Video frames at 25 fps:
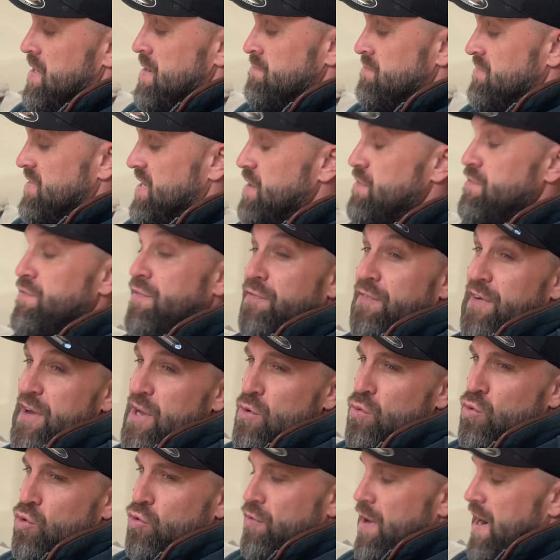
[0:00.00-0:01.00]
didn't
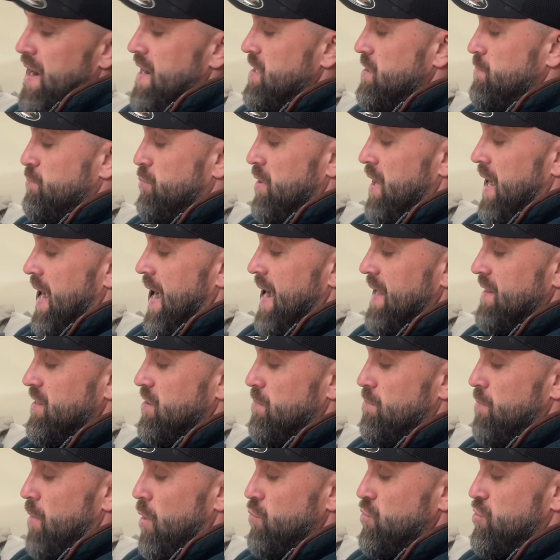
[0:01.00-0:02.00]
feel great, but I had
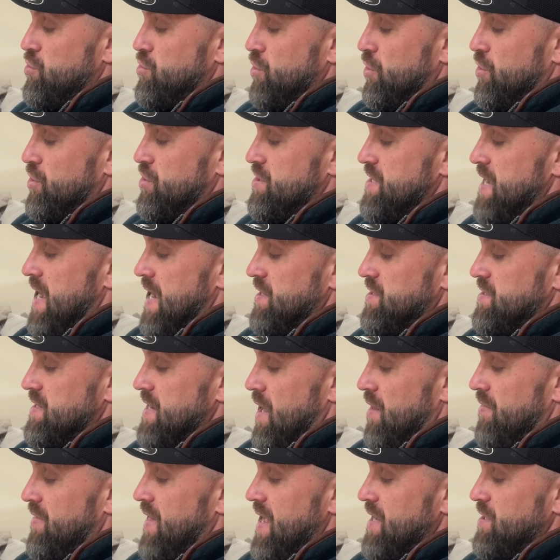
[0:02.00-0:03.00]
the most success.
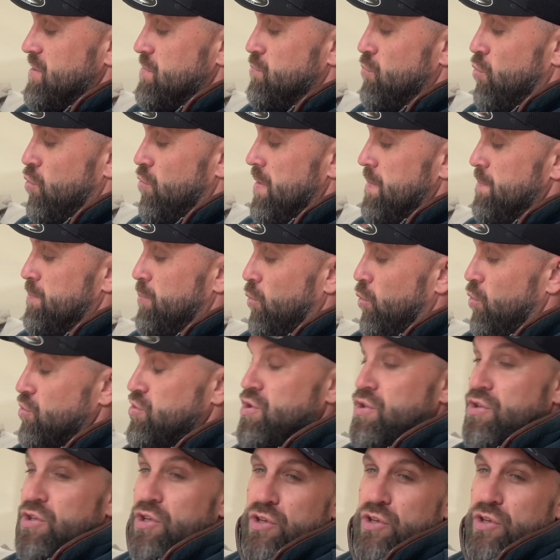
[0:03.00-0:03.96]
Now, that's more important than